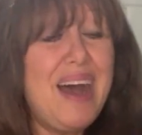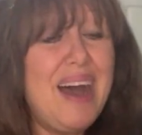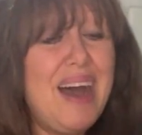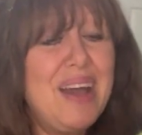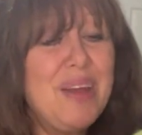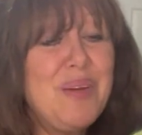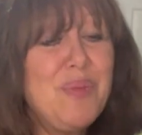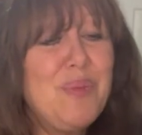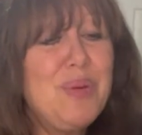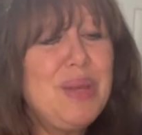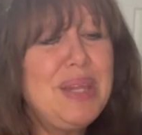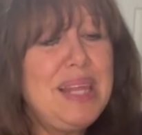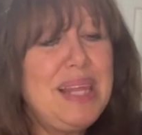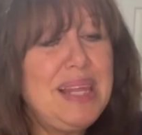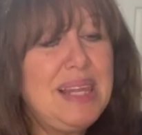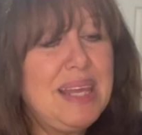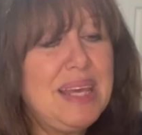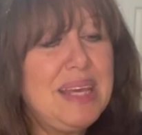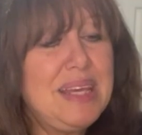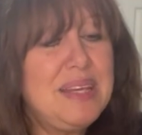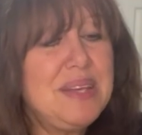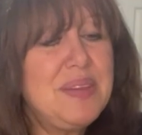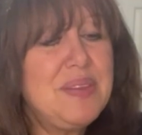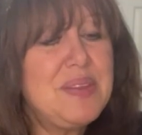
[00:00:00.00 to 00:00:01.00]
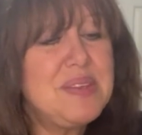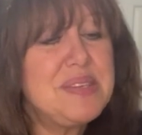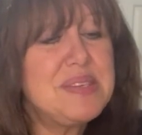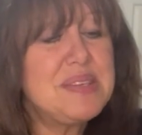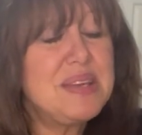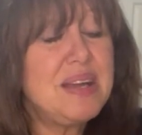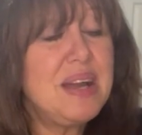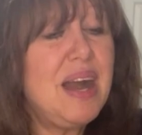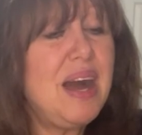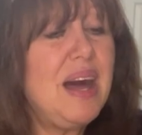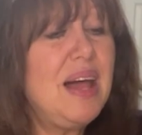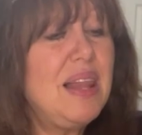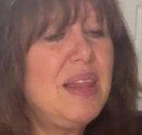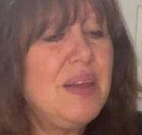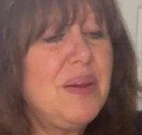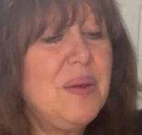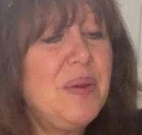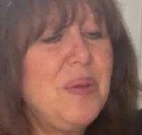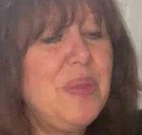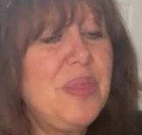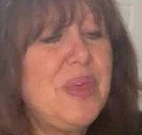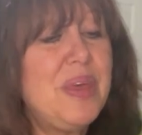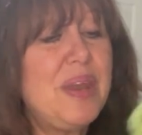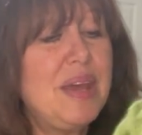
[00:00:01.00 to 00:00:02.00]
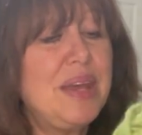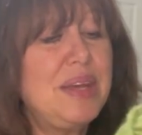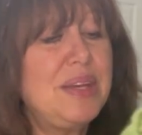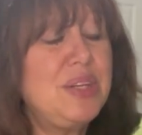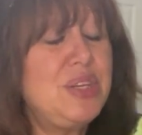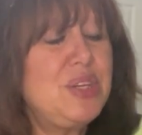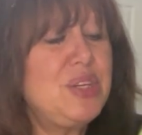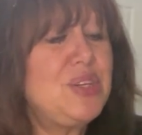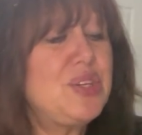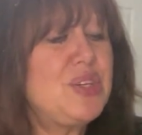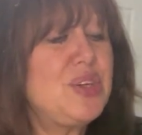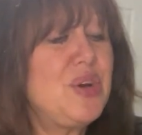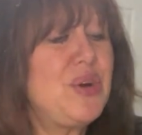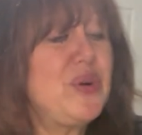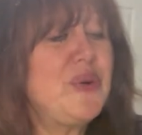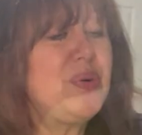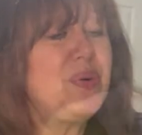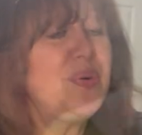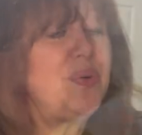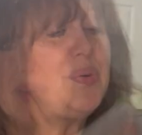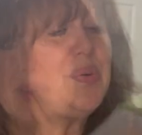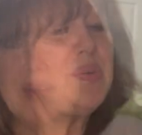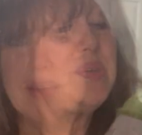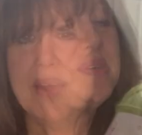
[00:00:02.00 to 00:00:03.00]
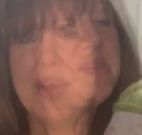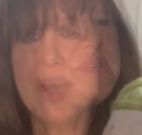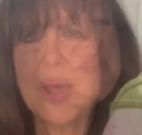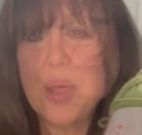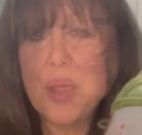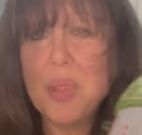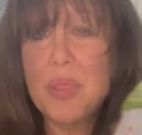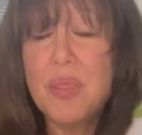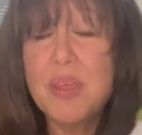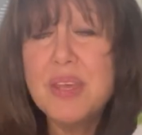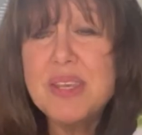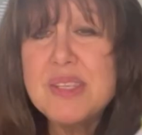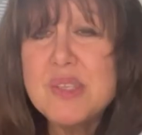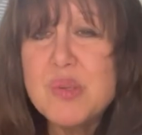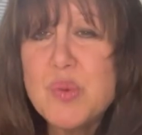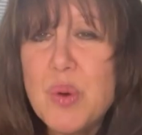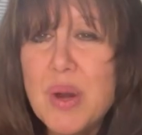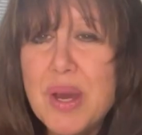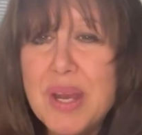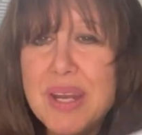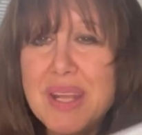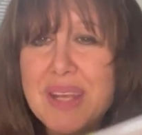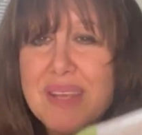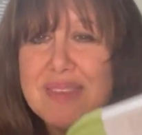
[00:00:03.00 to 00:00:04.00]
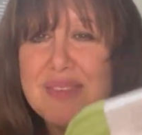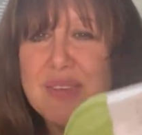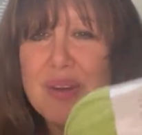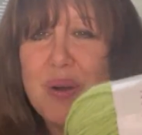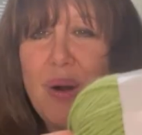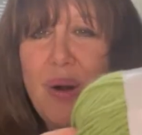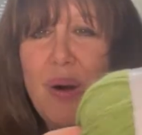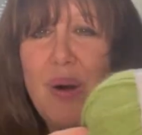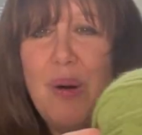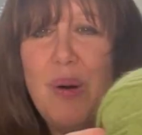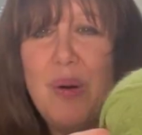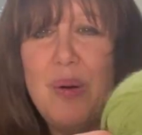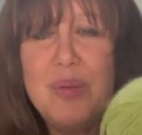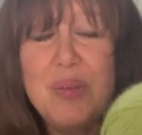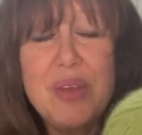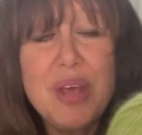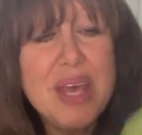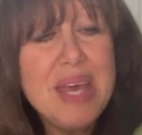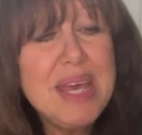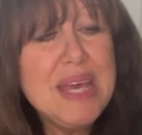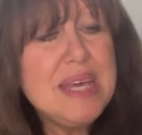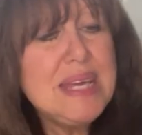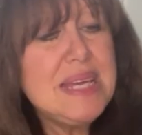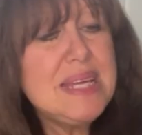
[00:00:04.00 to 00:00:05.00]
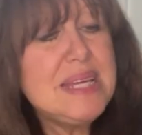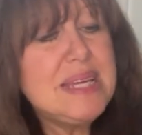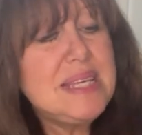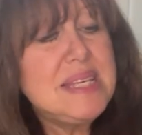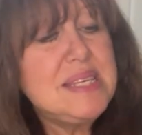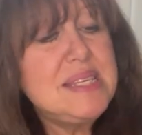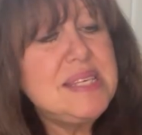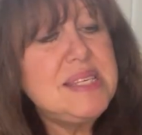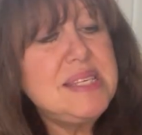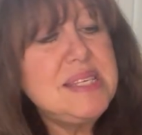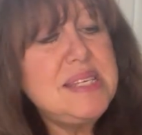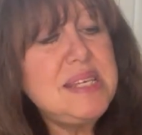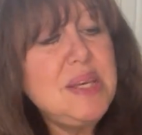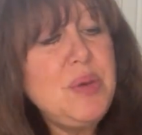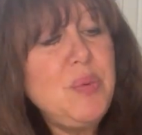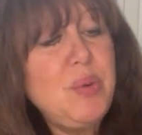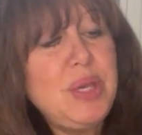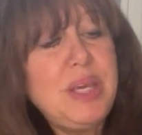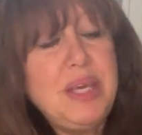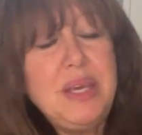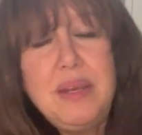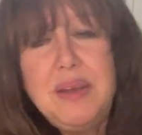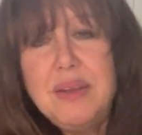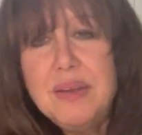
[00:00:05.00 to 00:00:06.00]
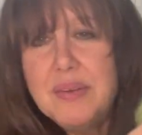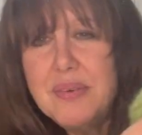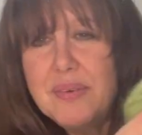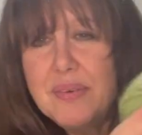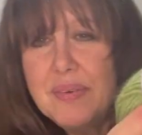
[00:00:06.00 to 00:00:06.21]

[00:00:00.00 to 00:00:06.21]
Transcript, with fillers: I really liked this color that I chose. This one is called Seaweed,